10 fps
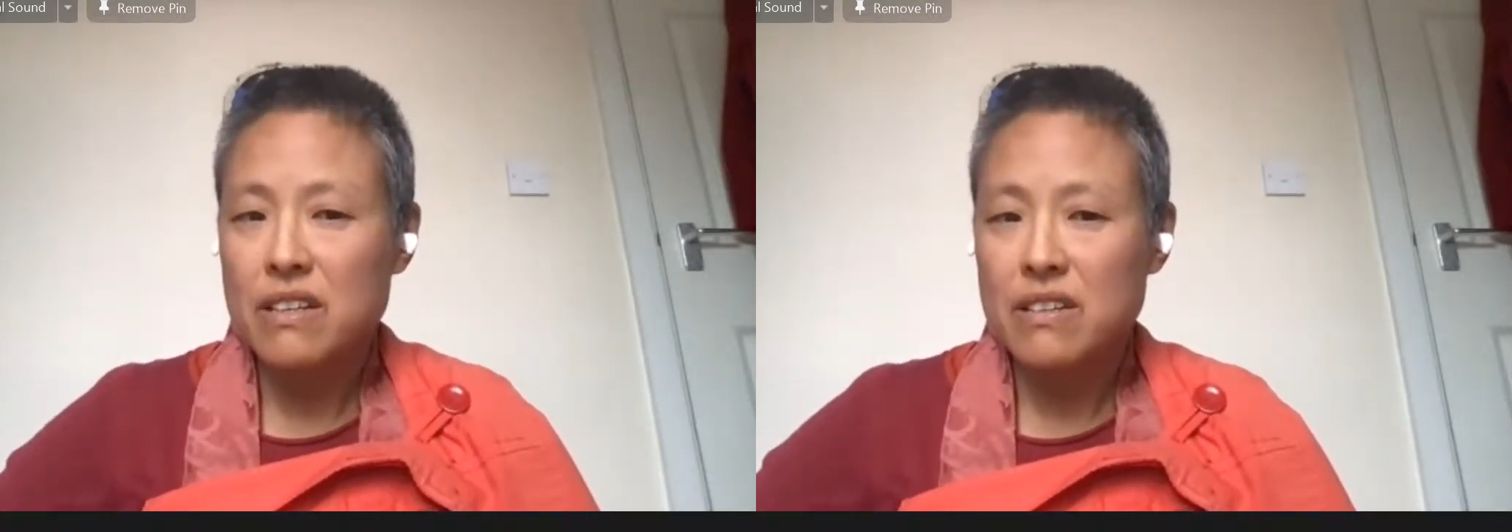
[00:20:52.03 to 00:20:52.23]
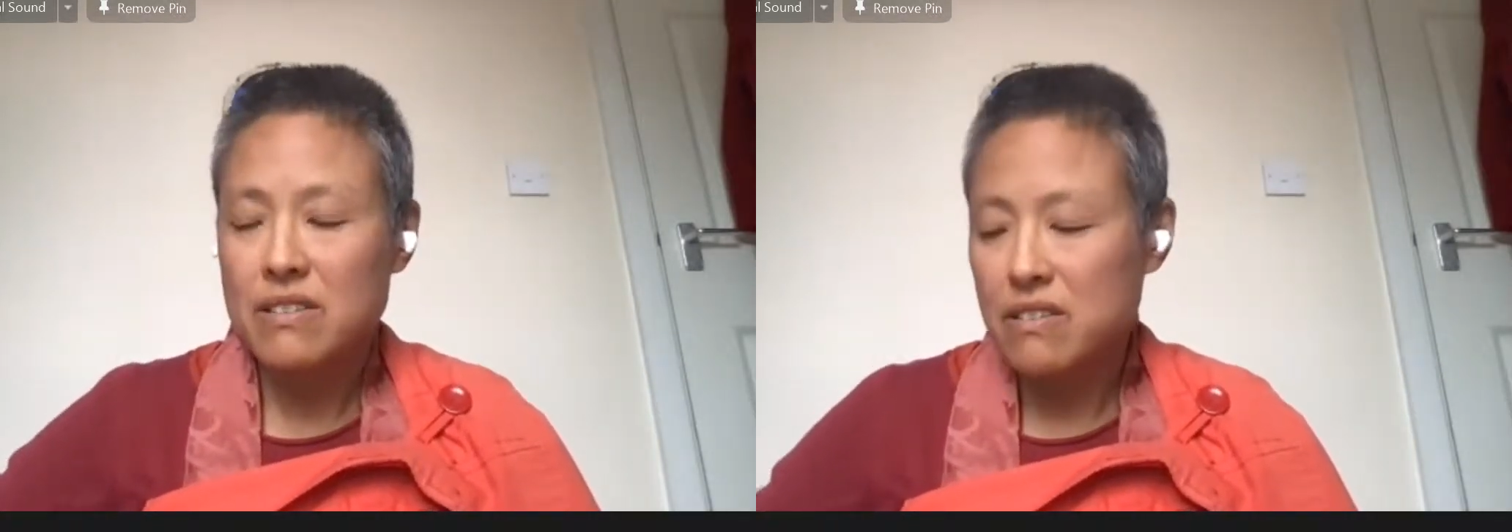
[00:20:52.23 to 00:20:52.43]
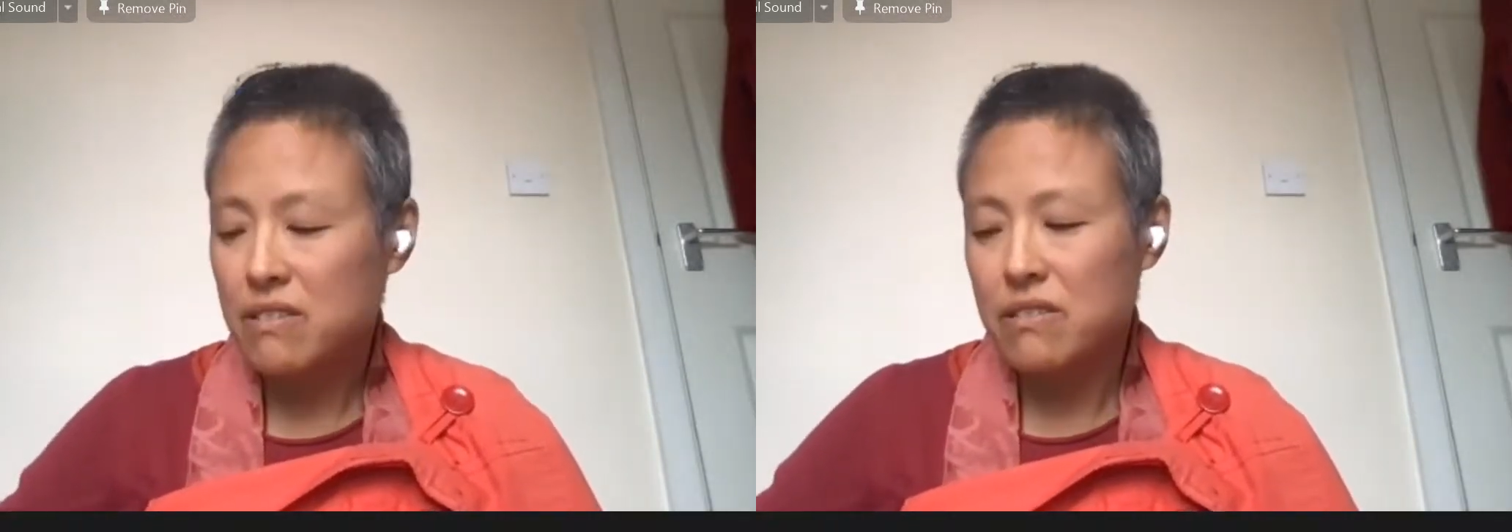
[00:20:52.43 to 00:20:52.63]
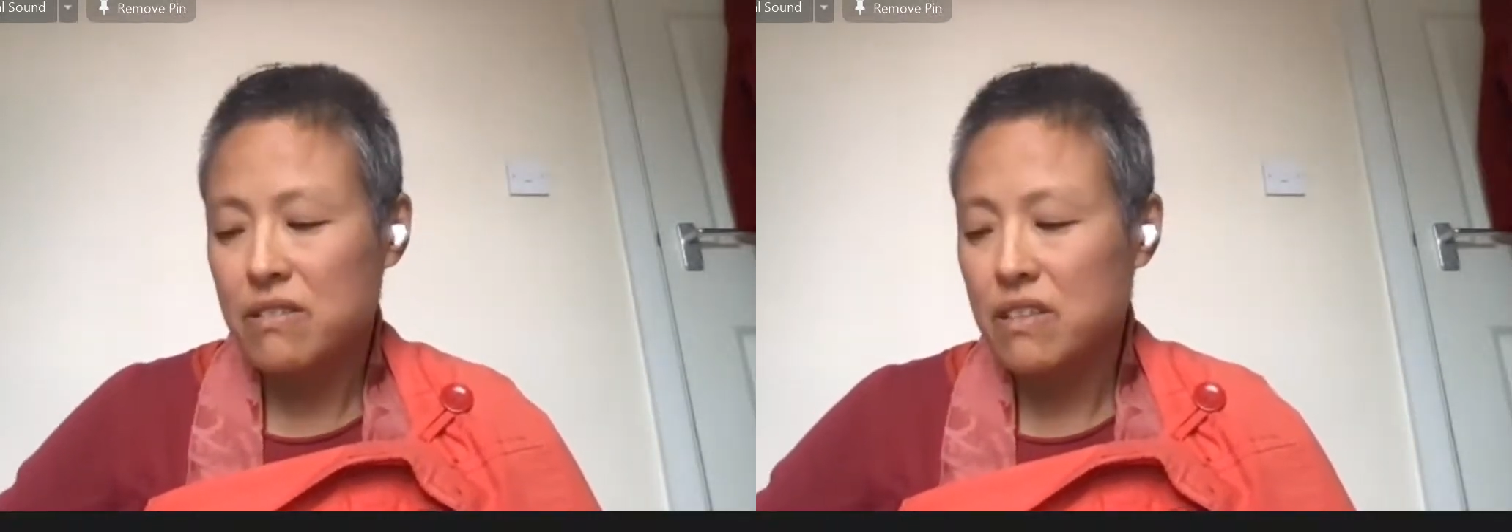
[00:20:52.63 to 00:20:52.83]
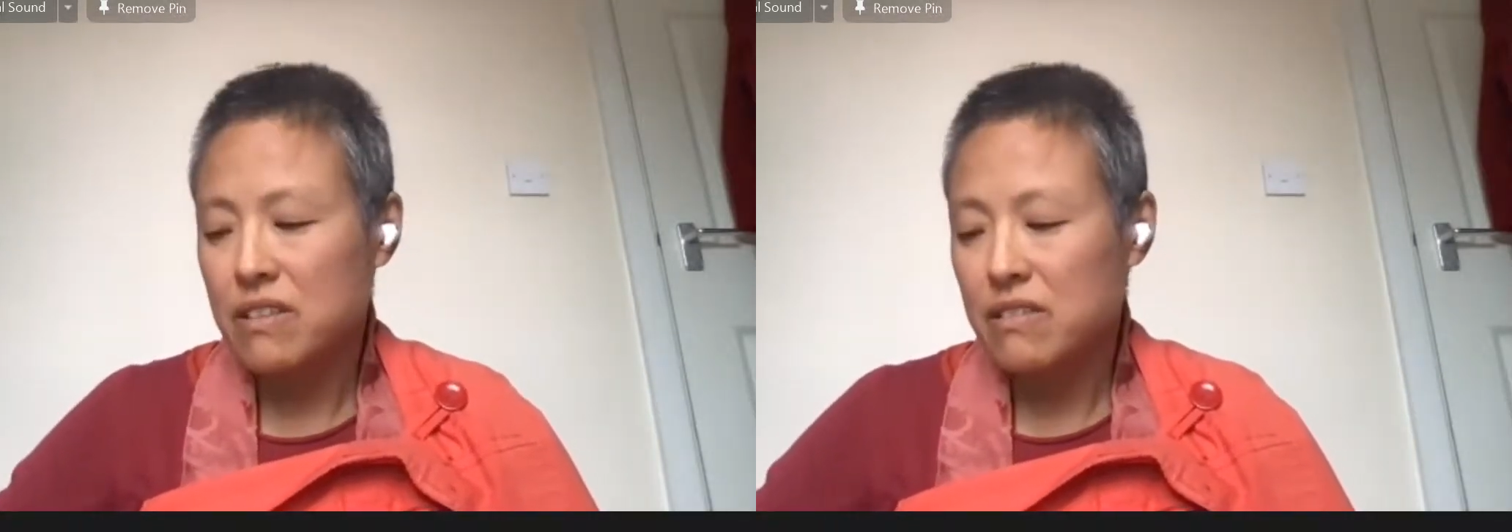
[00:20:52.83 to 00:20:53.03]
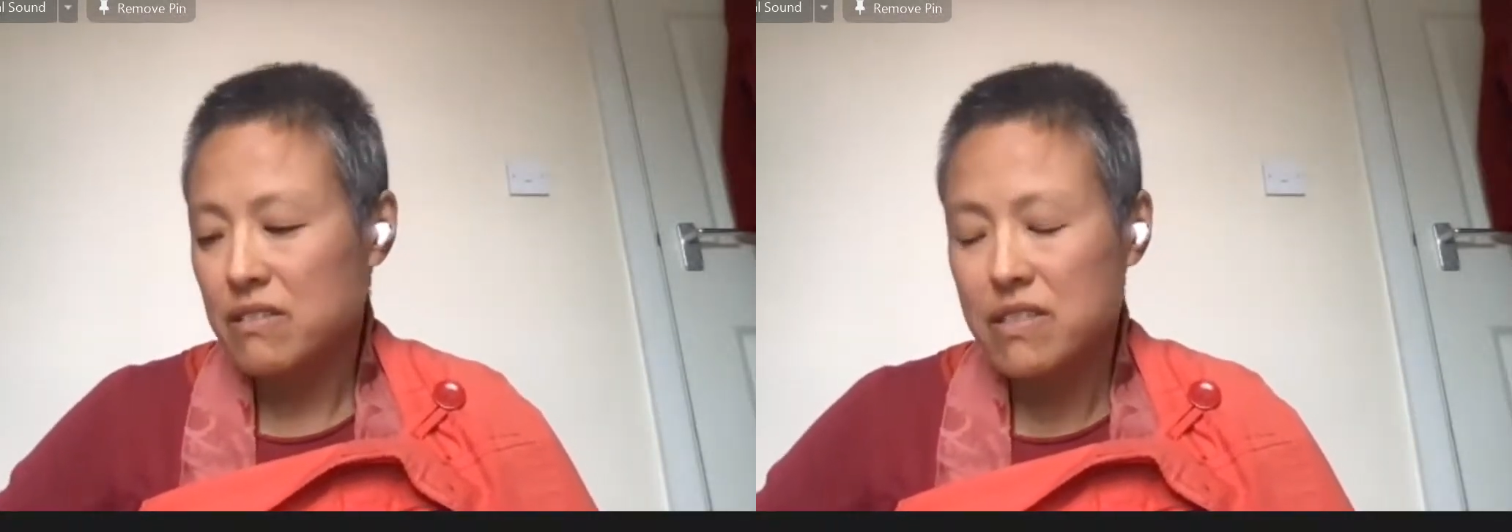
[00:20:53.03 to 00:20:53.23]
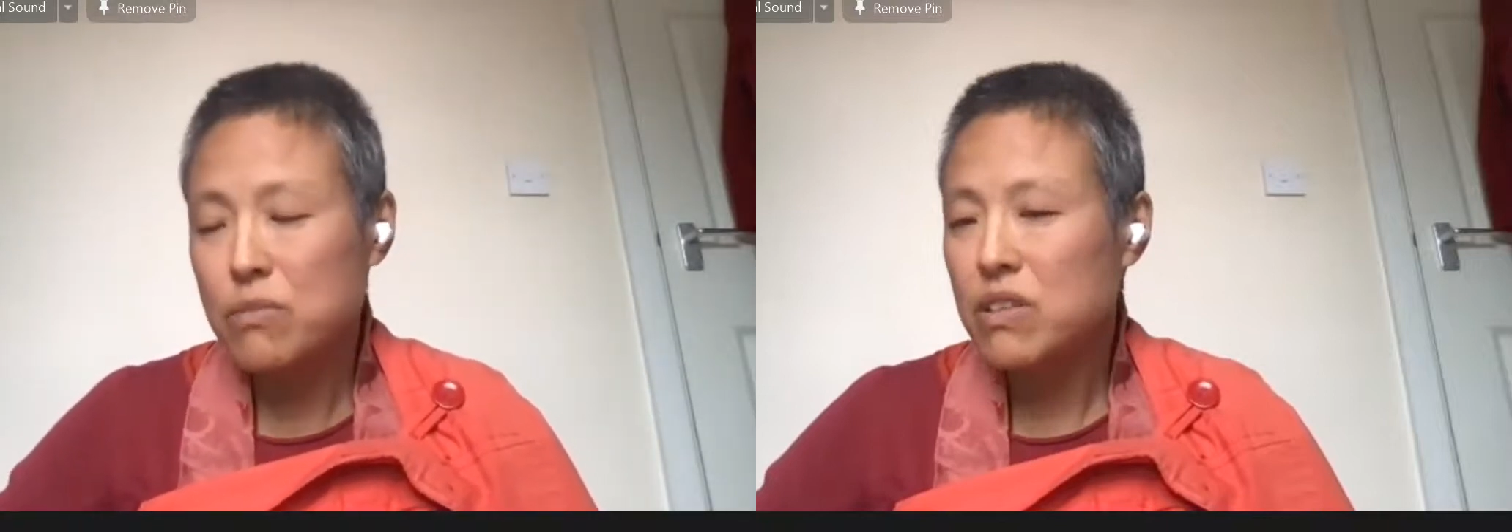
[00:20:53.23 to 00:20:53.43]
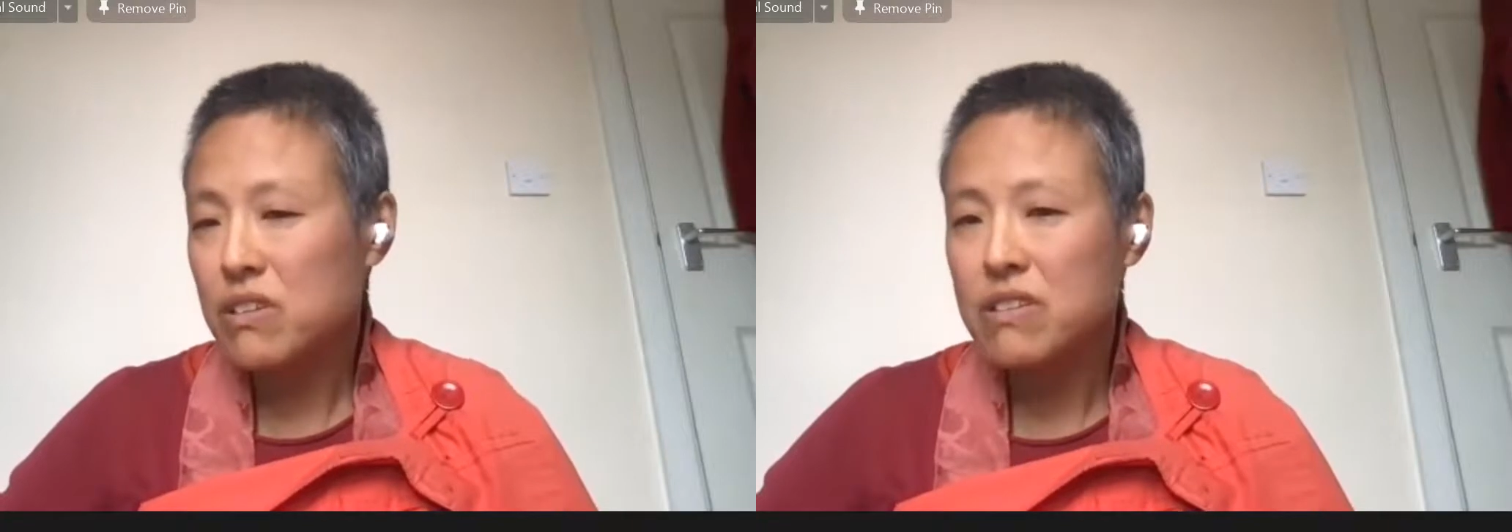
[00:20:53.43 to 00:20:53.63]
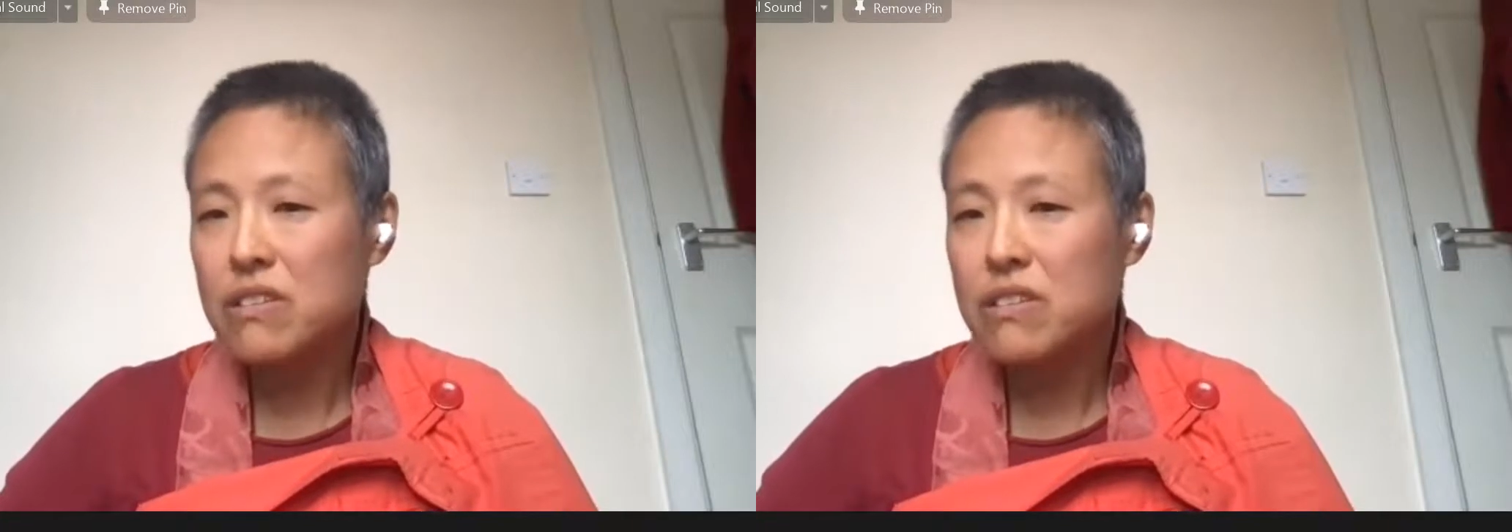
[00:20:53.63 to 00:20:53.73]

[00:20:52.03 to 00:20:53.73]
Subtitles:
So similar